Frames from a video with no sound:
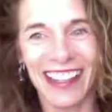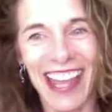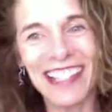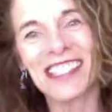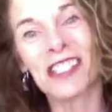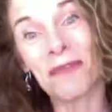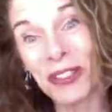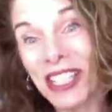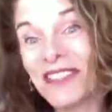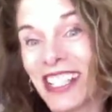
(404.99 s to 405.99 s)
That's
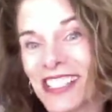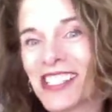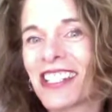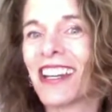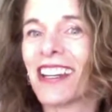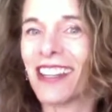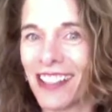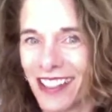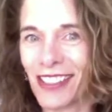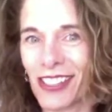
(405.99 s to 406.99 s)
pretty much, in
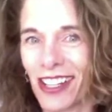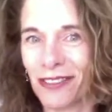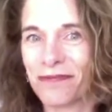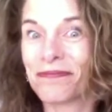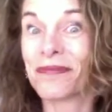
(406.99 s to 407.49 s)
a nutshell,